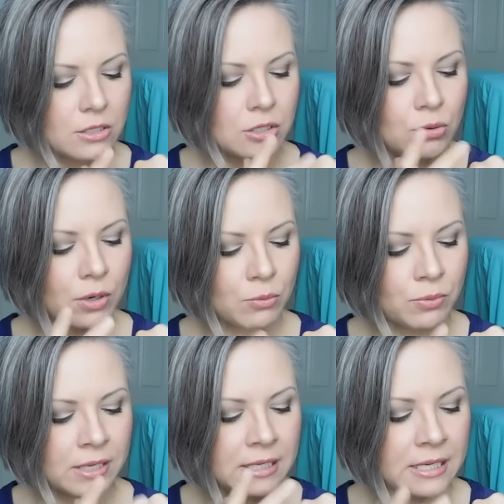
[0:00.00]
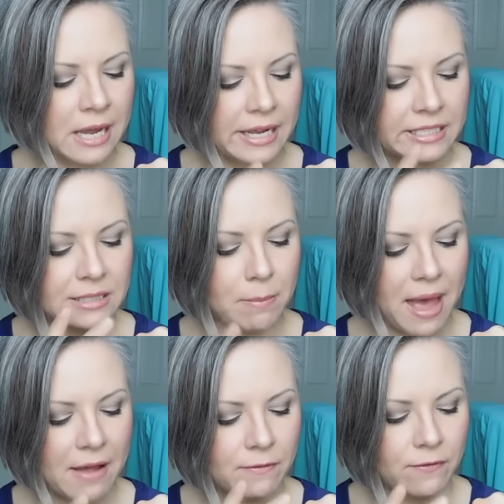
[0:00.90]
to a really nice
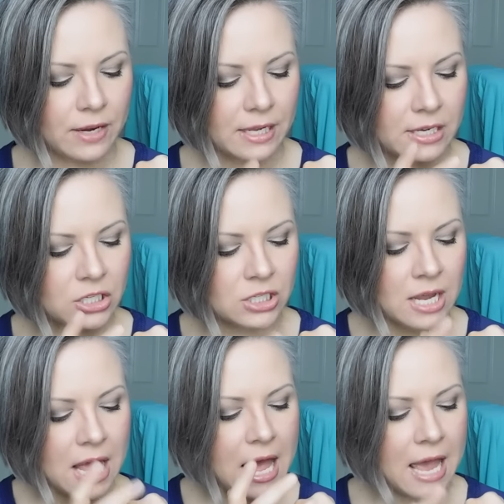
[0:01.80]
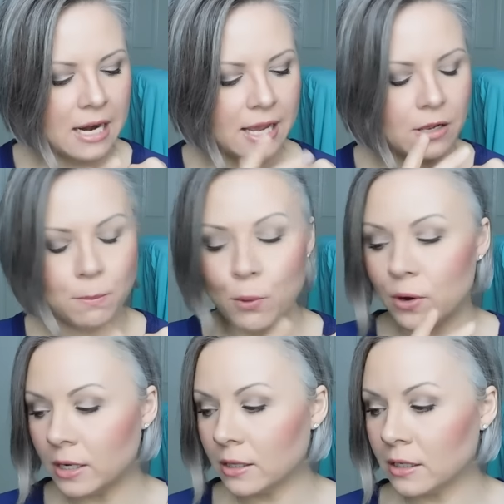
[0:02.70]
matte finish and I could
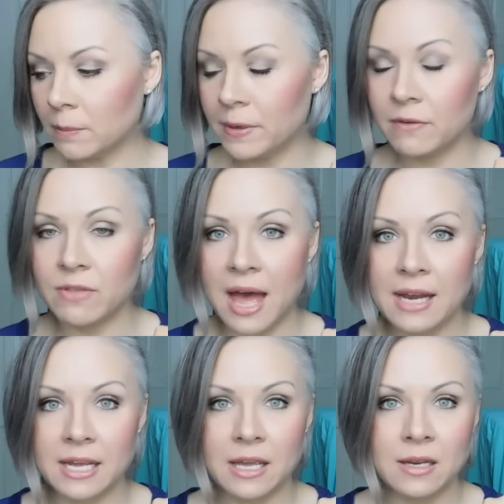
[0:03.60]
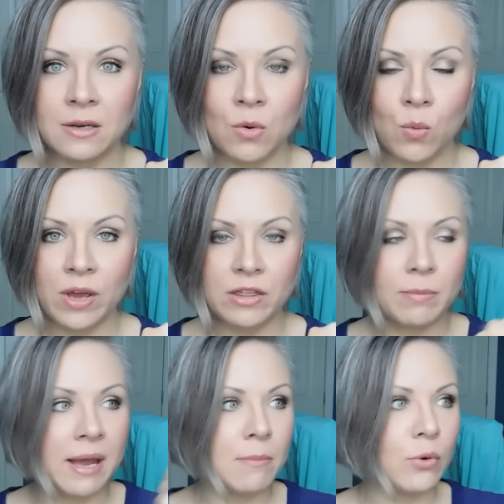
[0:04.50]
put a little bit of that in with
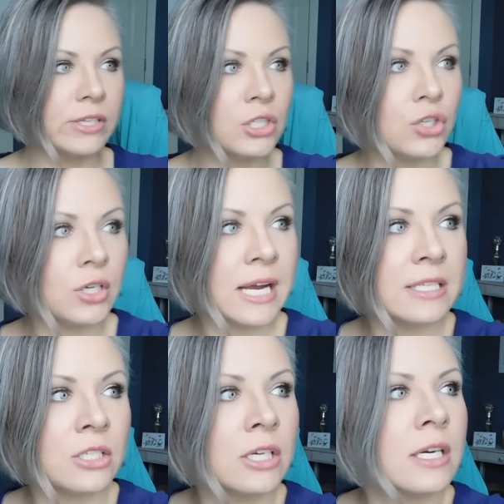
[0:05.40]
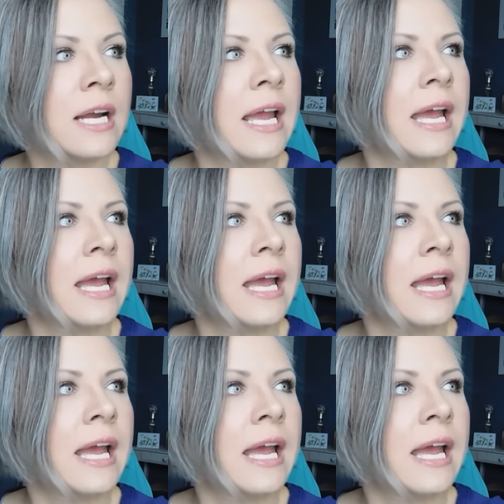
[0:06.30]
my moisturizer